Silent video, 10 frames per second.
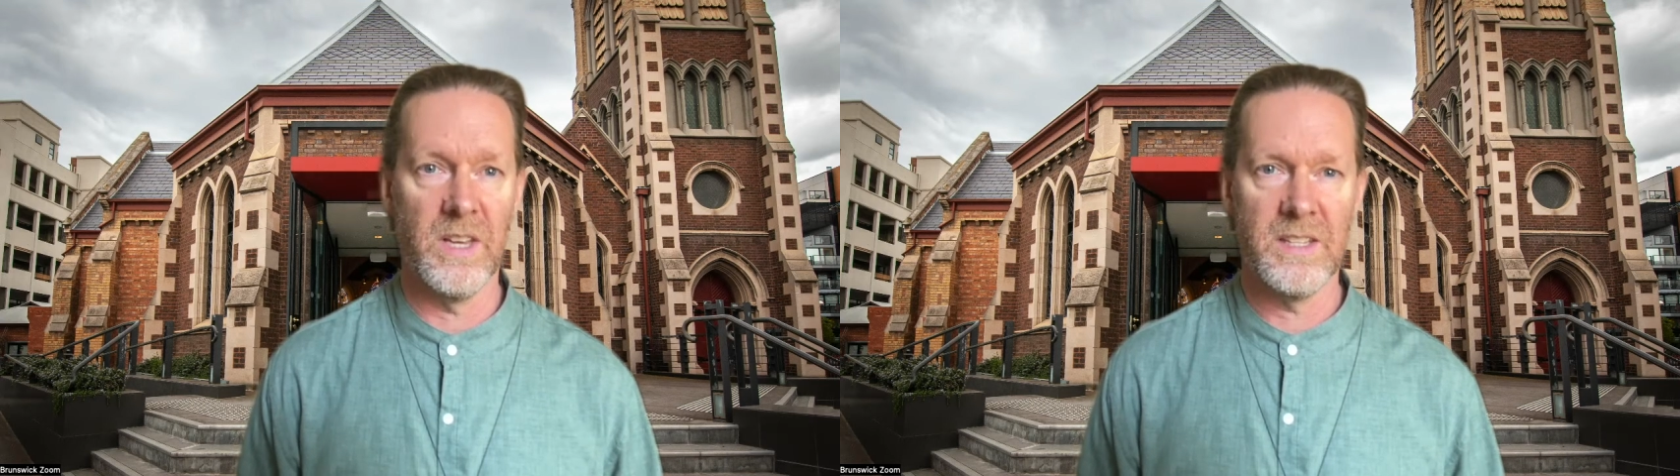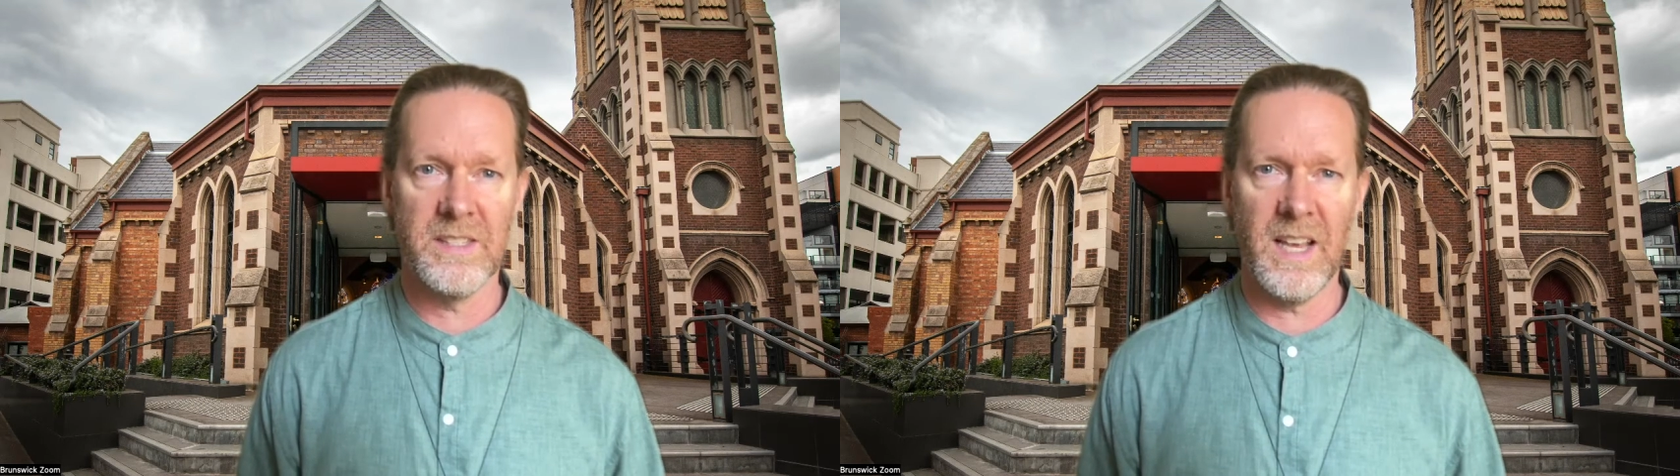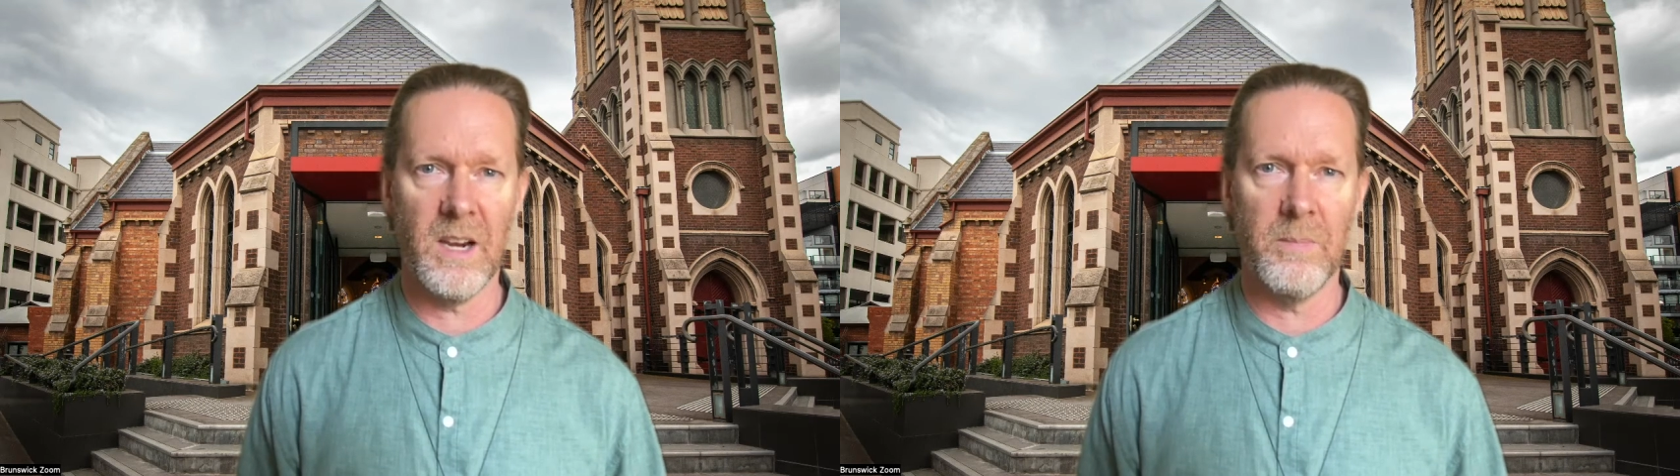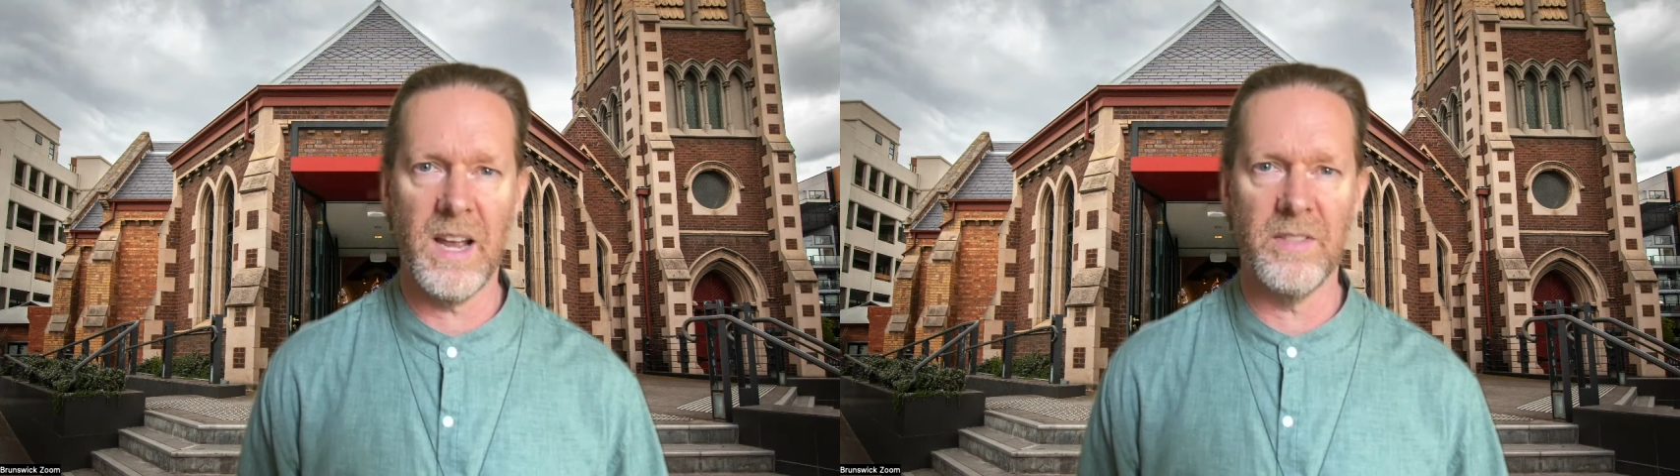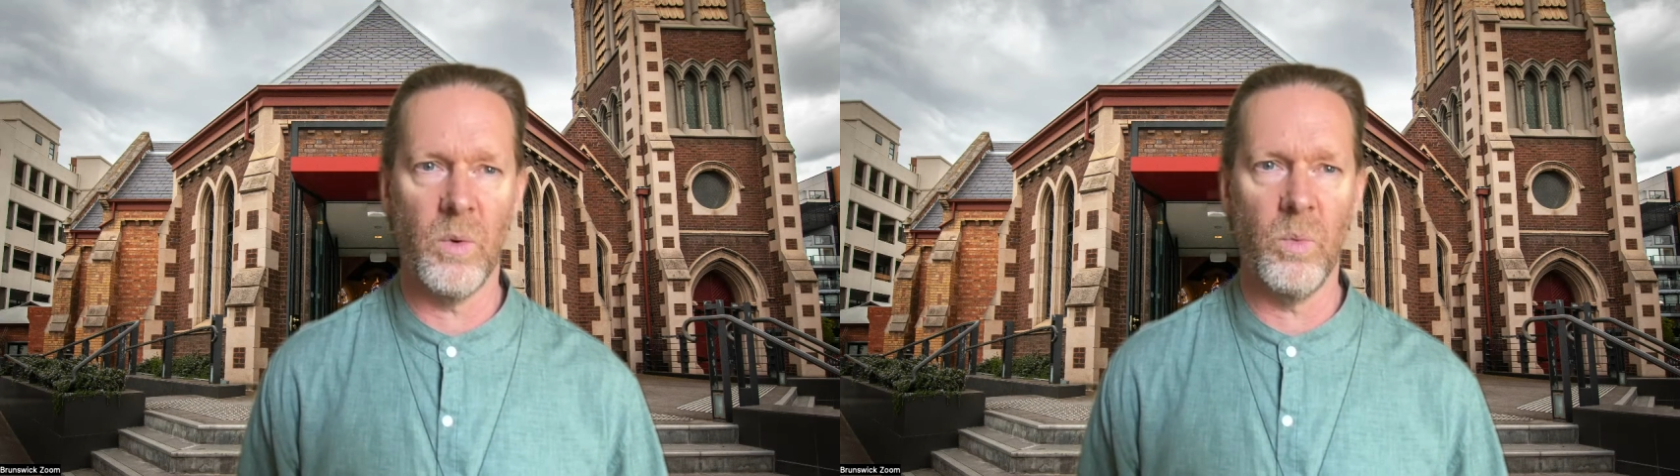
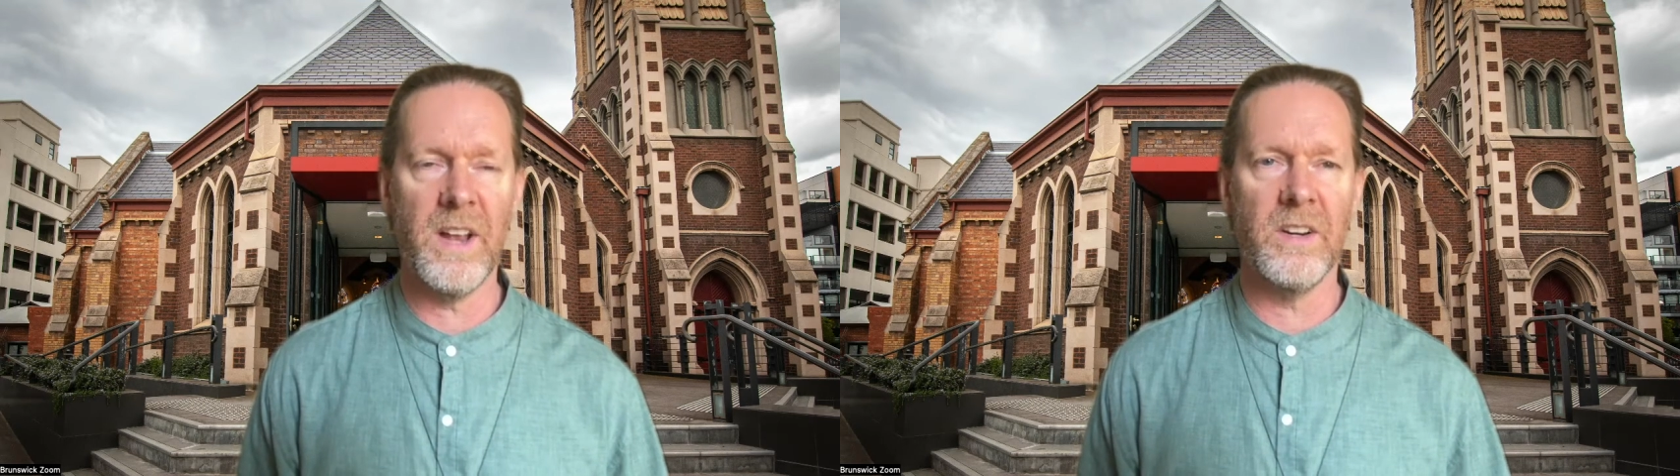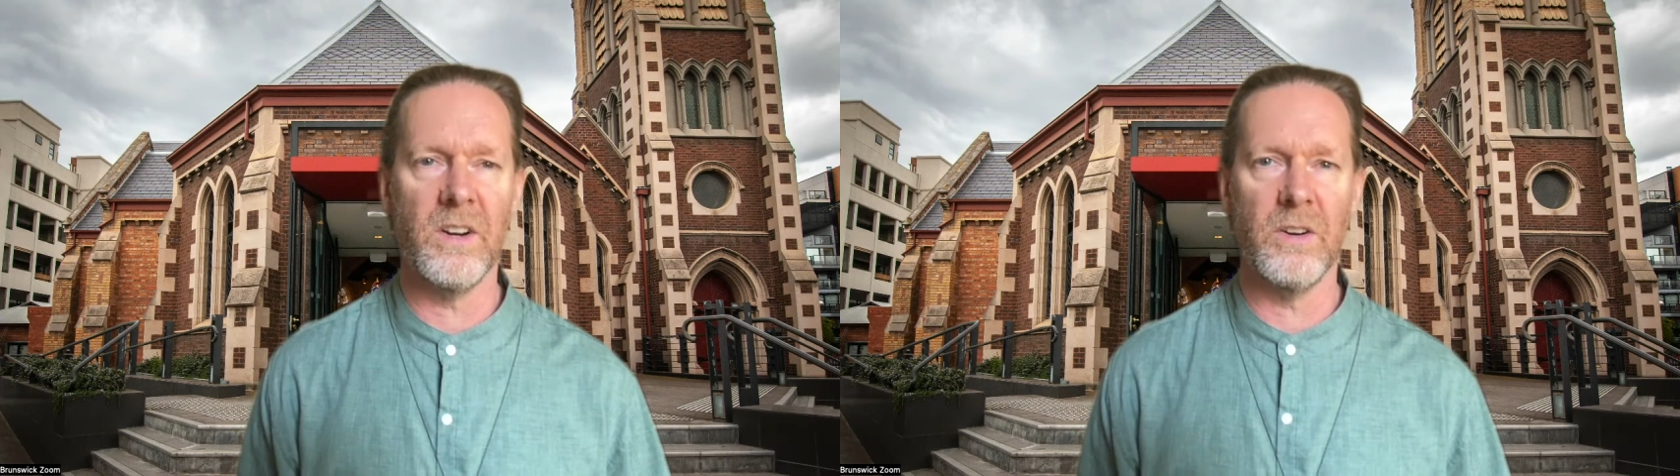celebrate the wonder